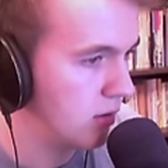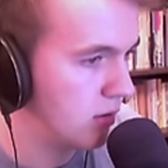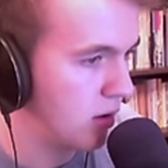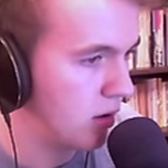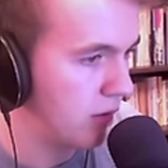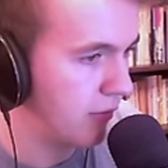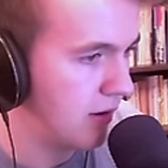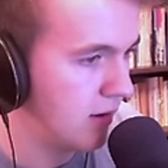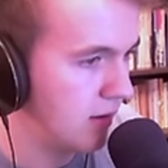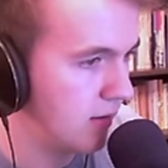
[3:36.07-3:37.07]
car
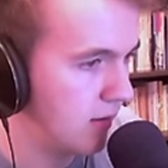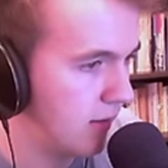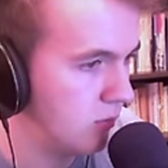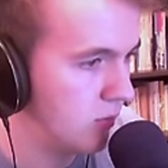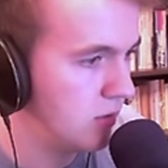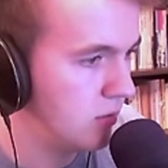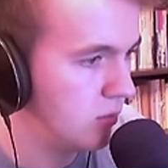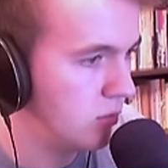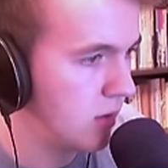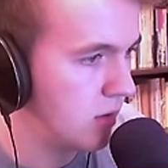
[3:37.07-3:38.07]
friendly. Redo
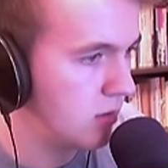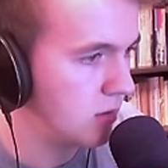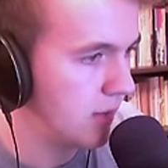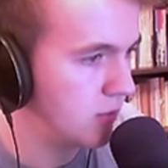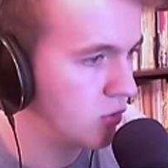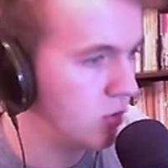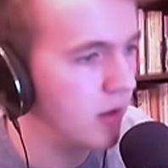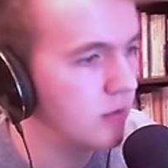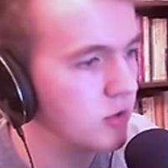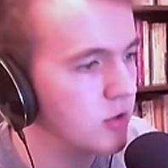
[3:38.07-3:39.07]
all oh my goddamn
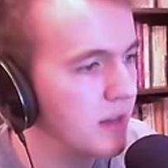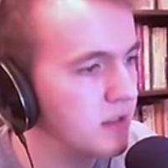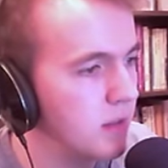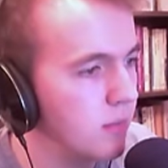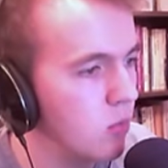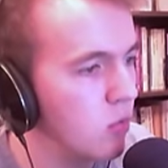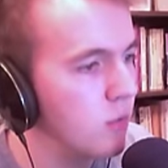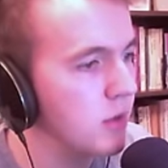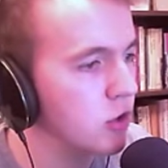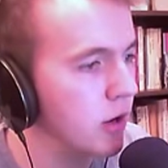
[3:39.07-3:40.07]
triangles. You messed up all
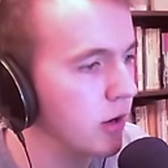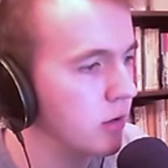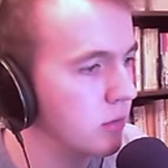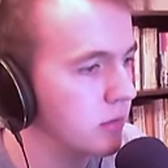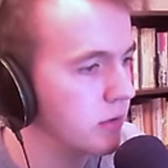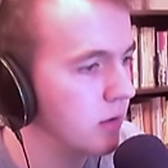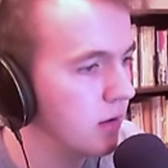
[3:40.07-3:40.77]
my triangles.